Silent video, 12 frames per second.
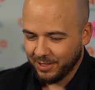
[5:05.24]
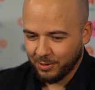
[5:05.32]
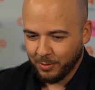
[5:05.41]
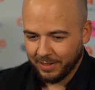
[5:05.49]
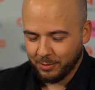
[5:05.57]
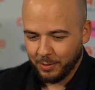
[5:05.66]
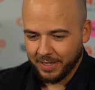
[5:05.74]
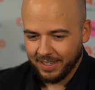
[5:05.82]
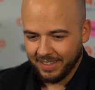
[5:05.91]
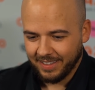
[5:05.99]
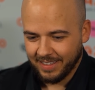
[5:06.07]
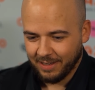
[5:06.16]
quite
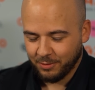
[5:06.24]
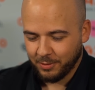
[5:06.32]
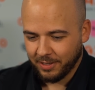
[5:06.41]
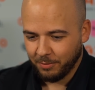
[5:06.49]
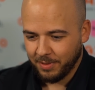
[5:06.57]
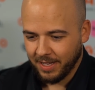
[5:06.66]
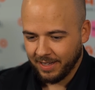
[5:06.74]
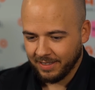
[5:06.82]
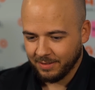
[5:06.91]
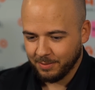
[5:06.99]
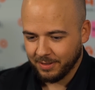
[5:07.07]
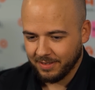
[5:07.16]
quickly after I got
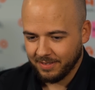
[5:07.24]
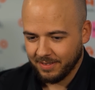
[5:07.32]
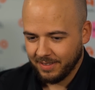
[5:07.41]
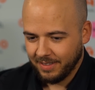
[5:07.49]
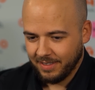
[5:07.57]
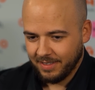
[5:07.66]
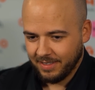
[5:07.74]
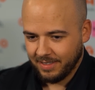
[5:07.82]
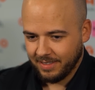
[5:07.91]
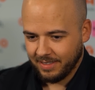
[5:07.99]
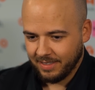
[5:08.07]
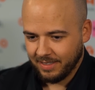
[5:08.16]
behind, but
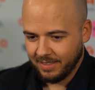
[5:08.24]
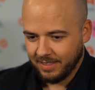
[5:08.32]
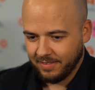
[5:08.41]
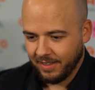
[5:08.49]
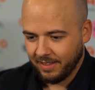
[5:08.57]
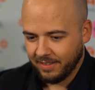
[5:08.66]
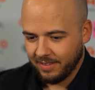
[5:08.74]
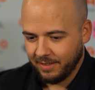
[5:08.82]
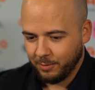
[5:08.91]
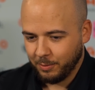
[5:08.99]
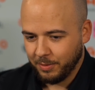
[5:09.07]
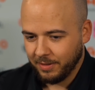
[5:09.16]
I think
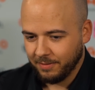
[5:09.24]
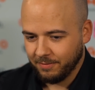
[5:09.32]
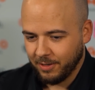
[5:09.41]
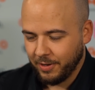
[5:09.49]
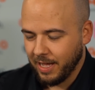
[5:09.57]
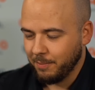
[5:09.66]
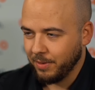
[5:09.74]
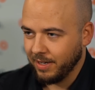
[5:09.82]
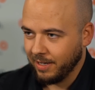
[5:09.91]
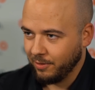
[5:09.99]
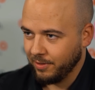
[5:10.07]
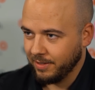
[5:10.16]
they will be very happy
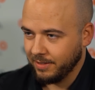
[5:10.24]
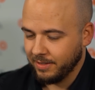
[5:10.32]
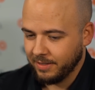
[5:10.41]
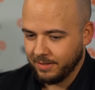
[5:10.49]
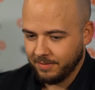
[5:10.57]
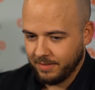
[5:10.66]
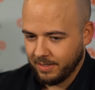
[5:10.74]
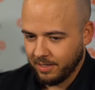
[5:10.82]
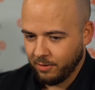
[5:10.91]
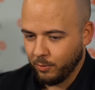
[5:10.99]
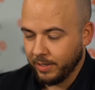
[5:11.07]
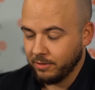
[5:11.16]
now and
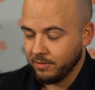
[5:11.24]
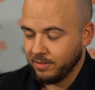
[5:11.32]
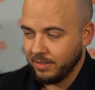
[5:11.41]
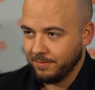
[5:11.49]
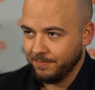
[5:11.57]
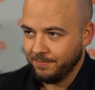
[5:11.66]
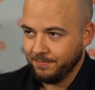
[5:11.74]
can't wait to see it.